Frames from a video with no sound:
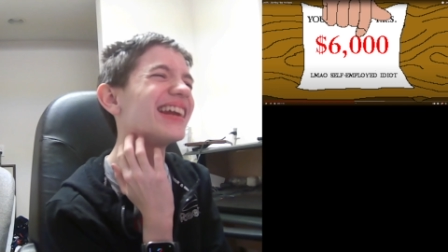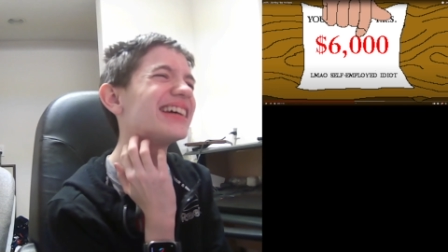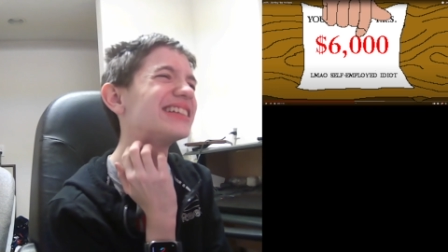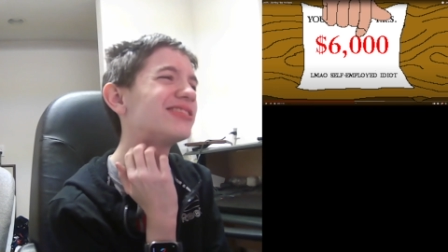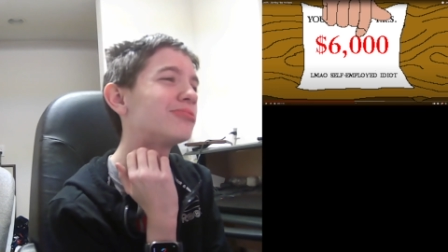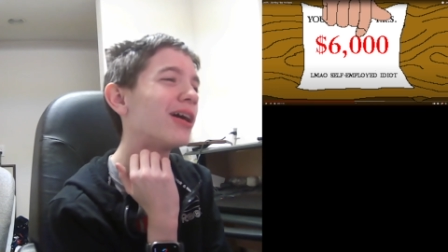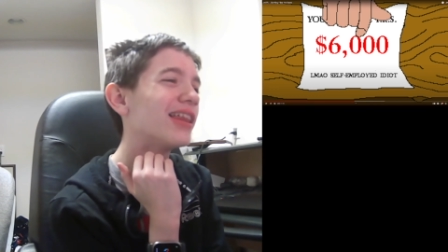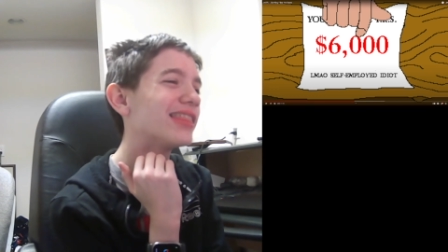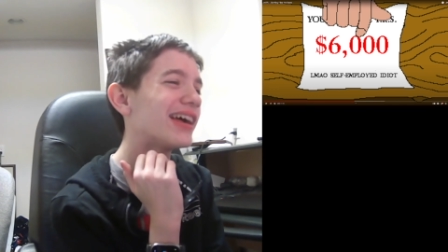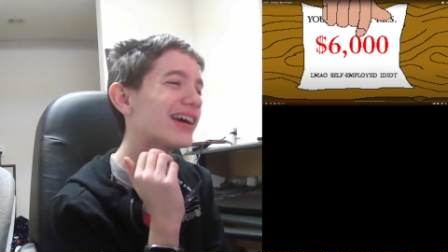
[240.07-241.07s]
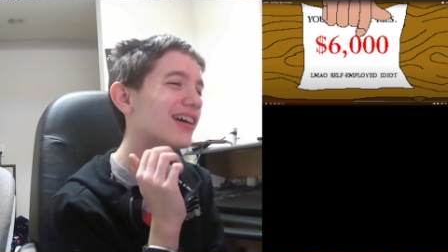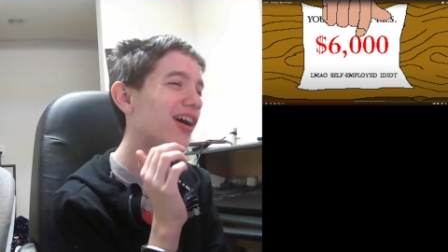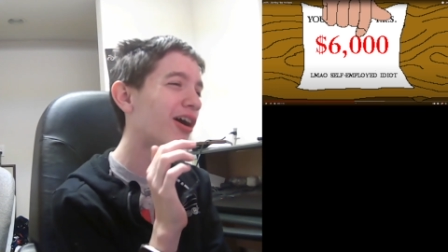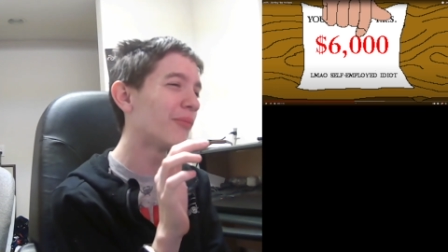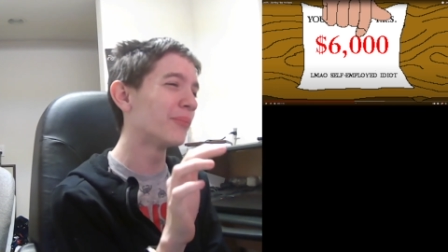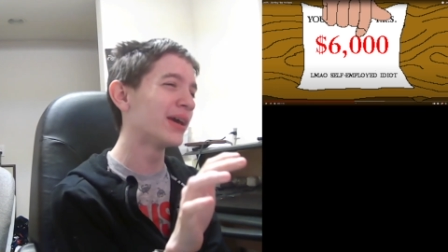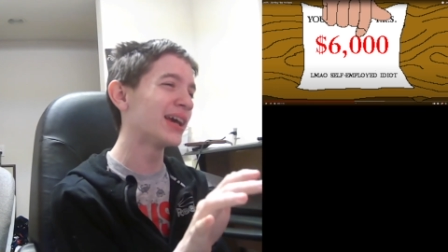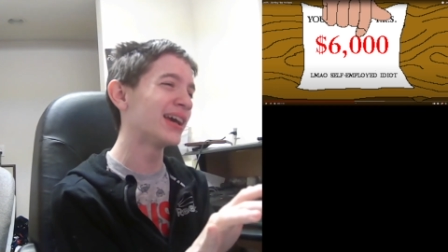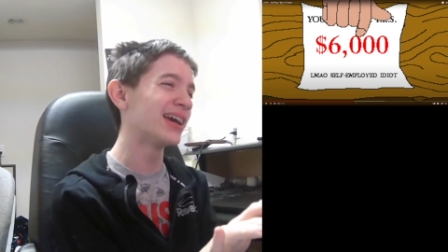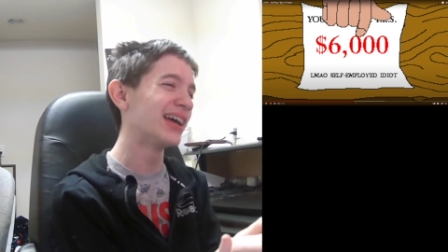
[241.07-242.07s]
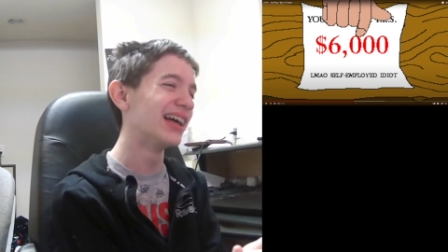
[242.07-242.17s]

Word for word: is what they call me